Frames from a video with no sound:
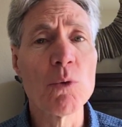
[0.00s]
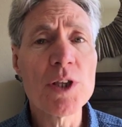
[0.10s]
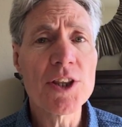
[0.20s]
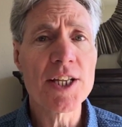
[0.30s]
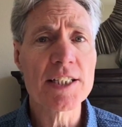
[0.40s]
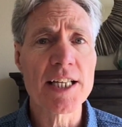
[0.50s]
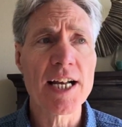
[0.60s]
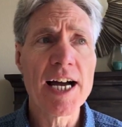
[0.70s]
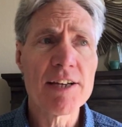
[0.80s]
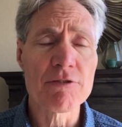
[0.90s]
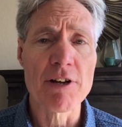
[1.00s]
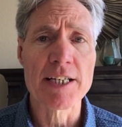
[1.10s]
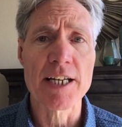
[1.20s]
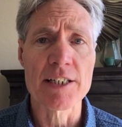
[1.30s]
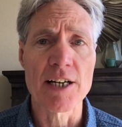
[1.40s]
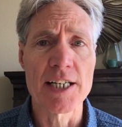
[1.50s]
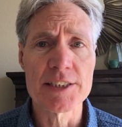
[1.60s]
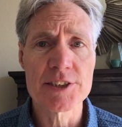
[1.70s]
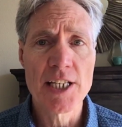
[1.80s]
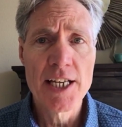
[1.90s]
One thing that I have
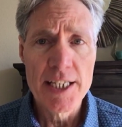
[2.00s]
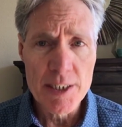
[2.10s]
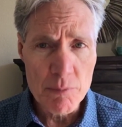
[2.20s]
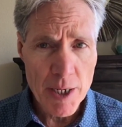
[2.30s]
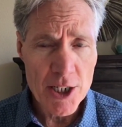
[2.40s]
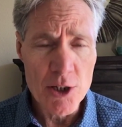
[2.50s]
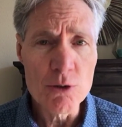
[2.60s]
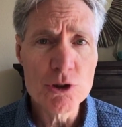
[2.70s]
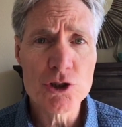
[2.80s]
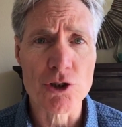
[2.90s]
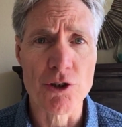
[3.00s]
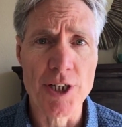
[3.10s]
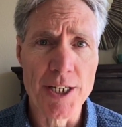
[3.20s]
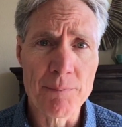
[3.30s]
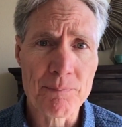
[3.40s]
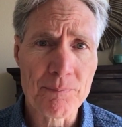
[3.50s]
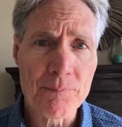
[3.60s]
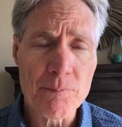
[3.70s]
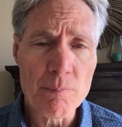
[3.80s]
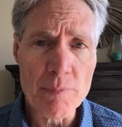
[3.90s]
recognized in my own journey
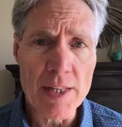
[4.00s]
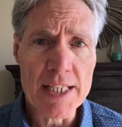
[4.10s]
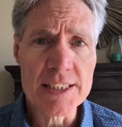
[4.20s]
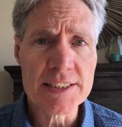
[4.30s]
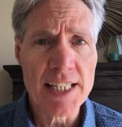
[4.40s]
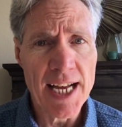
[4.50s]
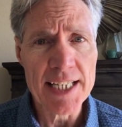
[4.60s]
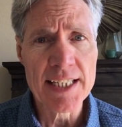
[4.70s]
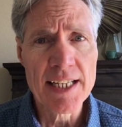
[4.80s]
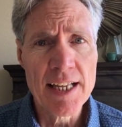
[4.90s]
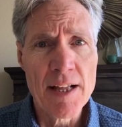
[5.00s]
is that